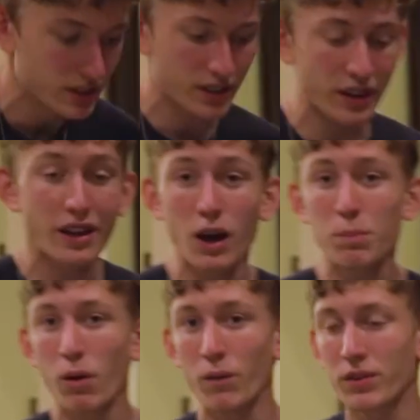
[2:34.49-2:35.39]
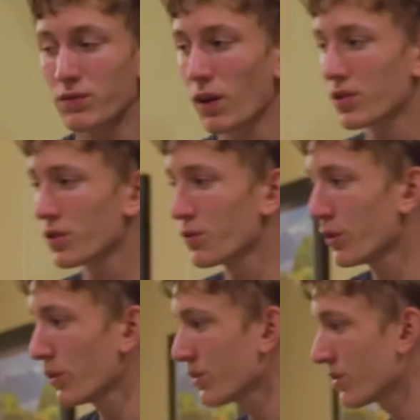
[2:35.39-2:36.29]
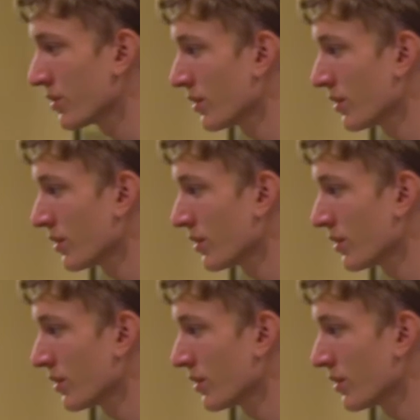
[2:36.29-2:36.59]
digging up all these fossil fuels,